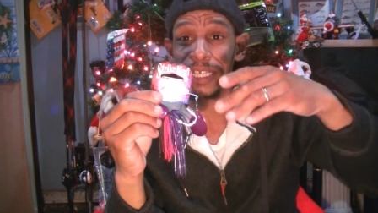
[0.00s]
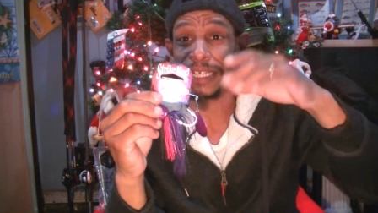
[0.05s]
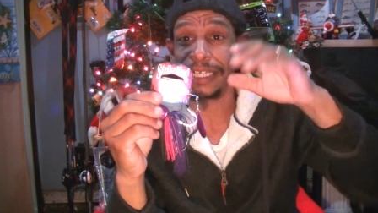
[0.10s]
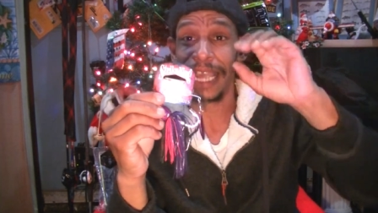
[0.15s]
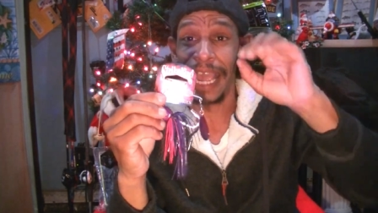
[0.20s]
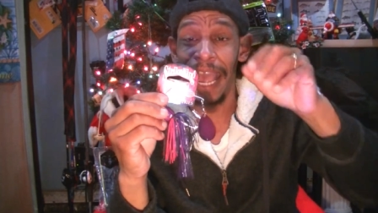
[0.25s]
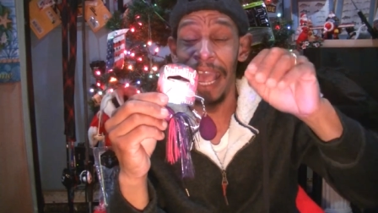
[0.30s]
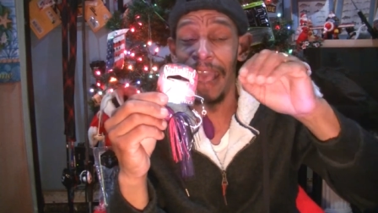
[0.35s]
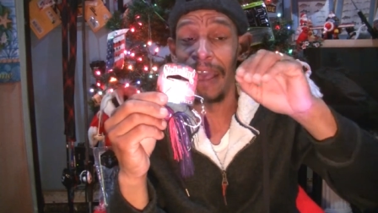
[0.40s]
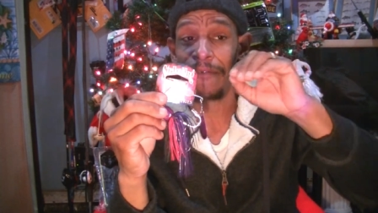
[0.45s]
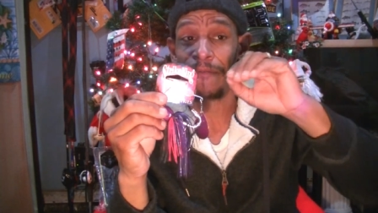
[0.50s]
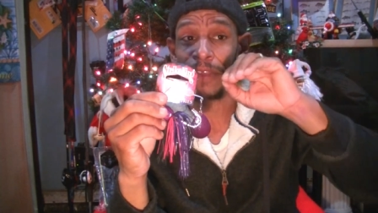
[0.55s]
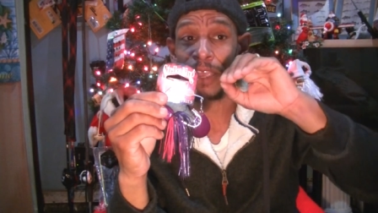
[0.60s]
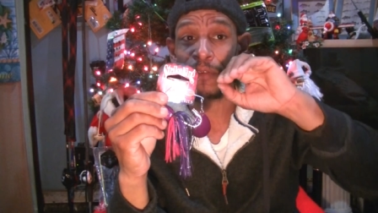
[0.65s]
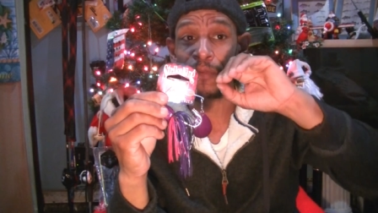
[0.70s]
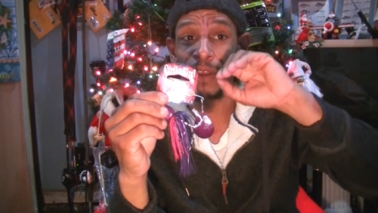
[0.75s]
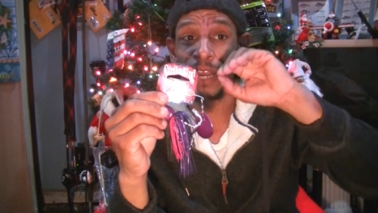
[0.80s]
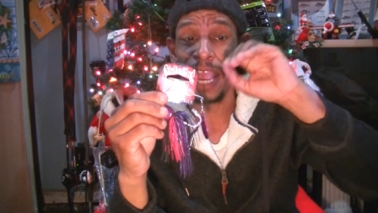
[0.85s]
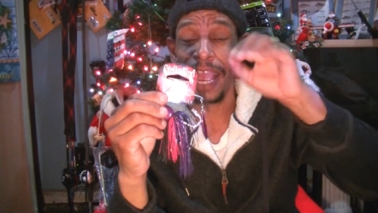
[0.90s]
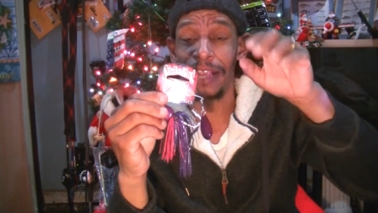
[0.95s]
it to have
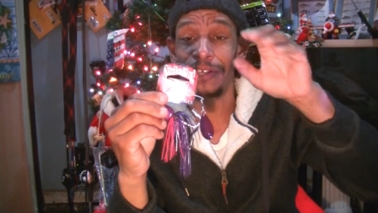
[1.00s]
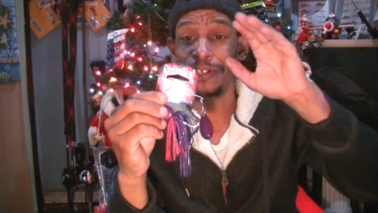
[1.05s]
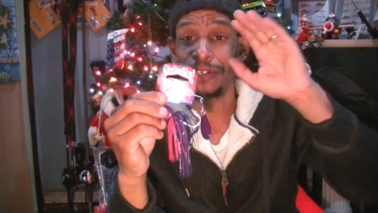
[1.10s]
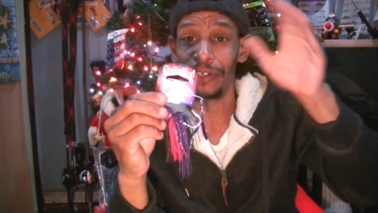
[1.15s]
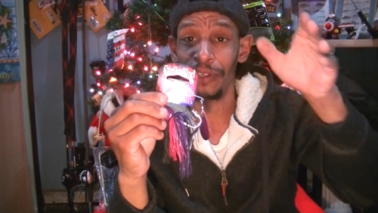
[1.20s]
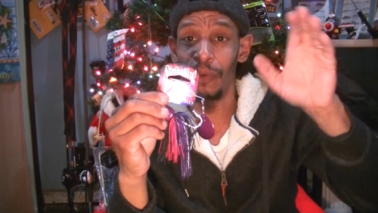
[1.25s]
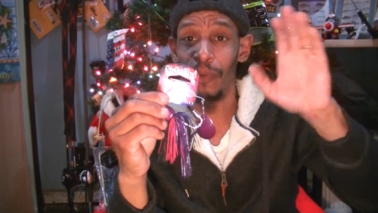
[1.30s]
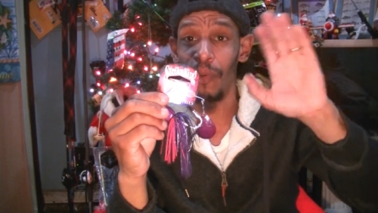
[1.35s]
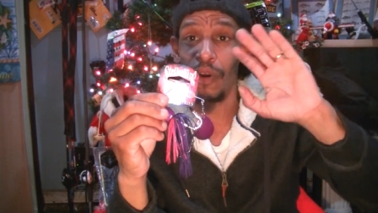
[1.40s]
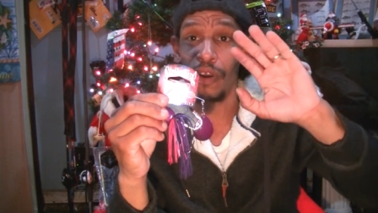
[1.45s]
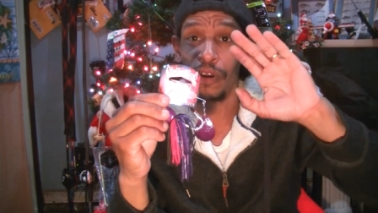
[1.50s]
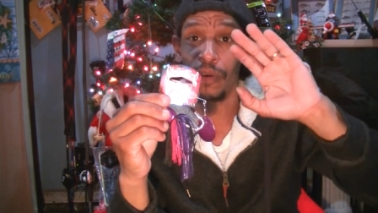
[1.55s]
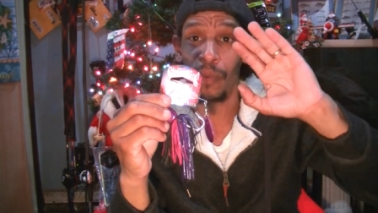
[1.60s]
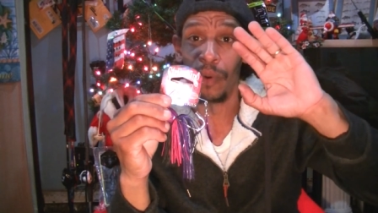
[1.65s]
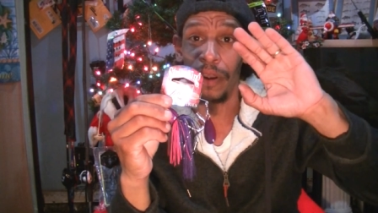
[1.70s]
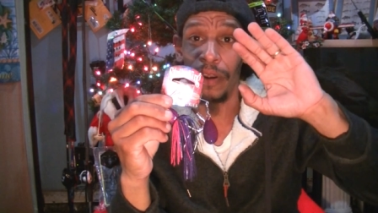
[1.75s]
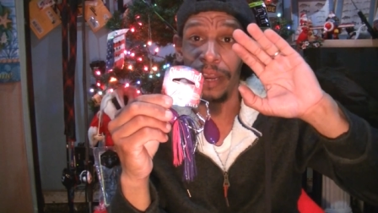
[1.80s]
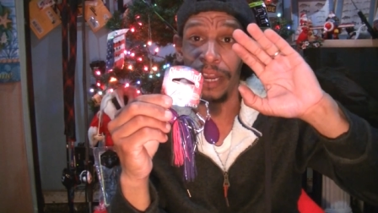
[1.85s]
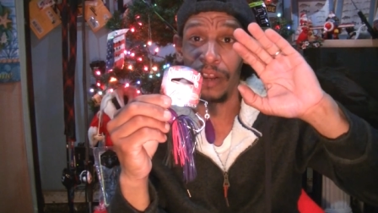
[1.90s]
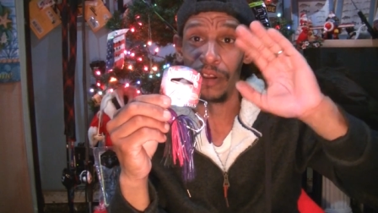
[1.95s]
a reaction to the water
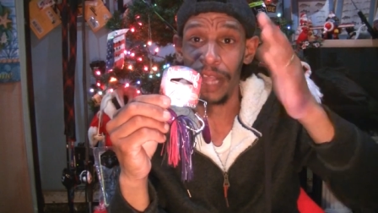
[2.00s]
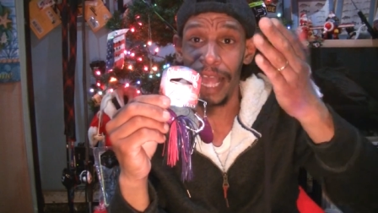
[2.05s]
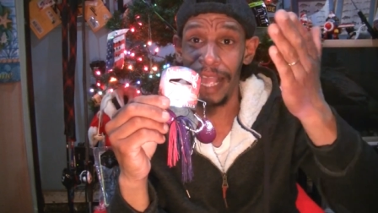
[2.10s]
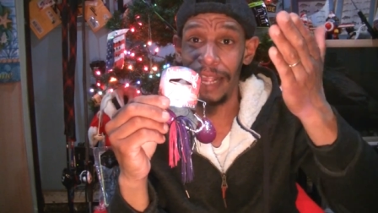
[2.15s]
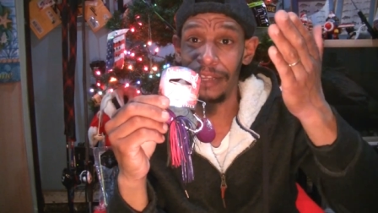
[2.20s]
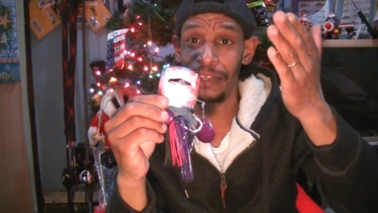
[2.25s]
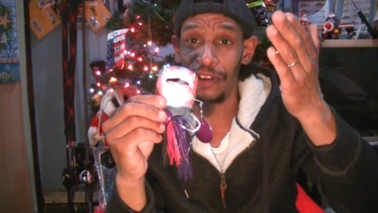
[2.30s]
where it'll